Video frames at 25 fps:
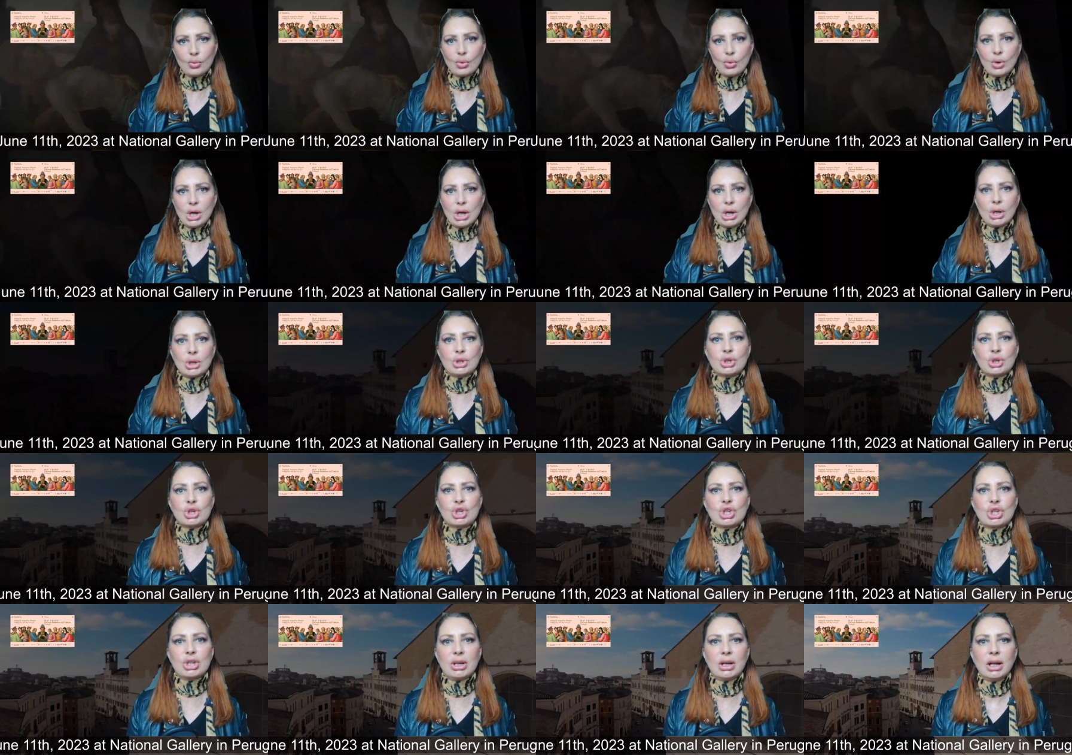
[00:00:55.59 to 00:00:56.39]

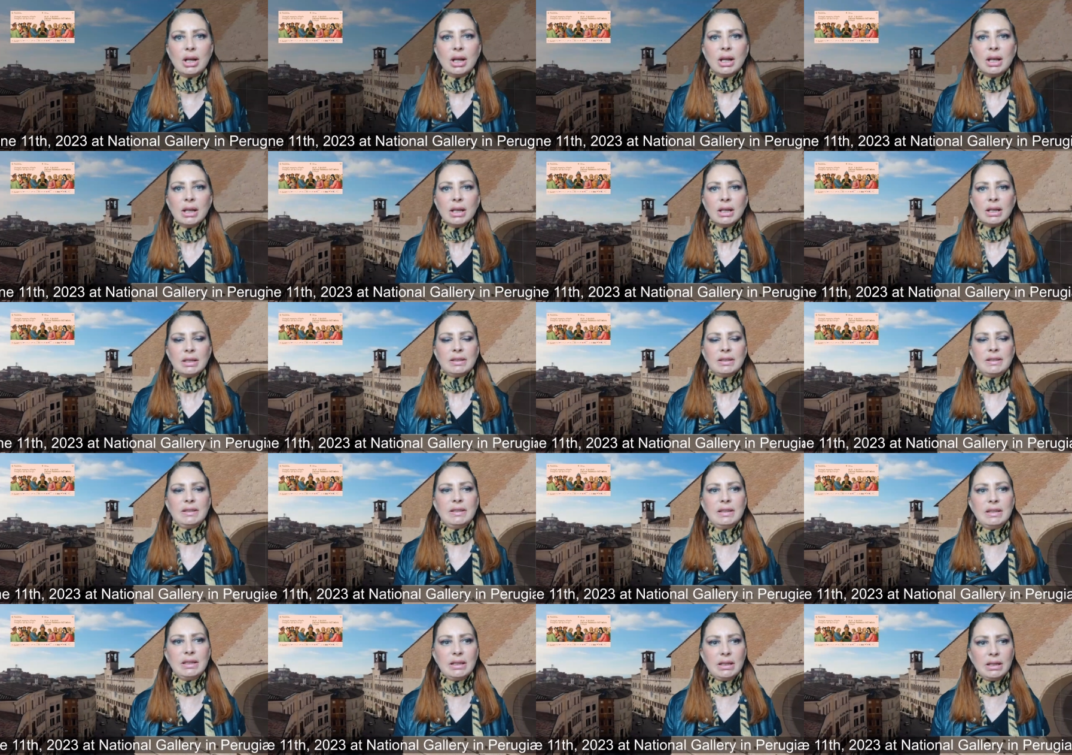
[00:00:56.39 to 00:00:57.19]
watch
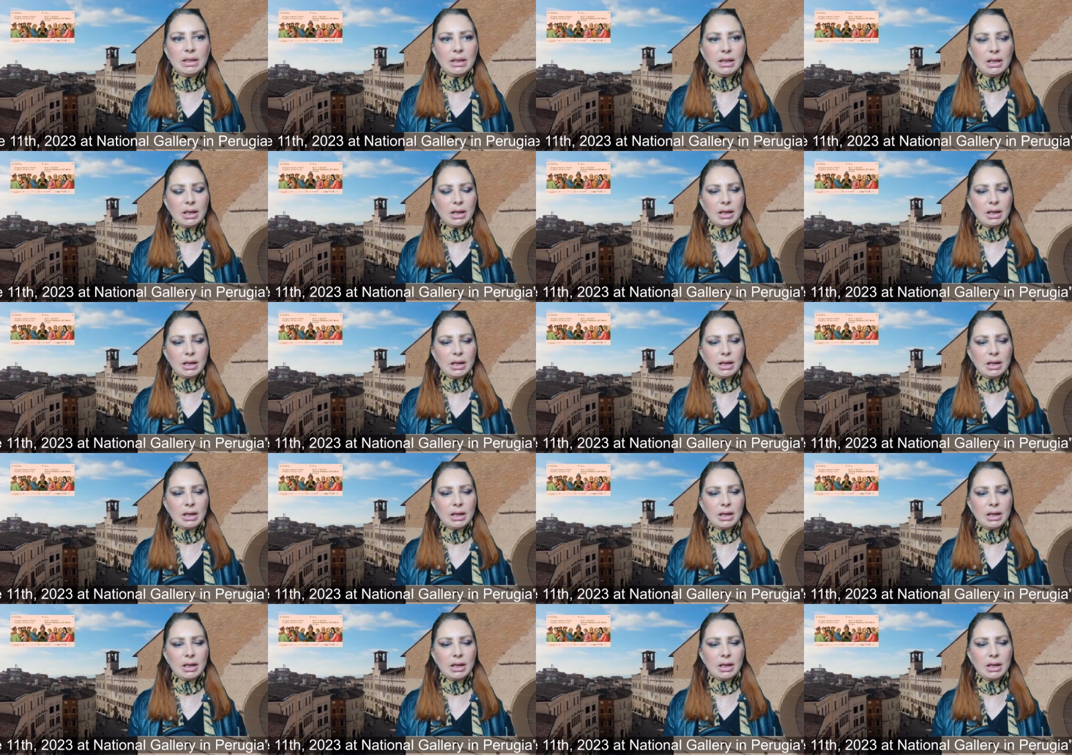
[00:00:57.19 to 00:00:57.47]
the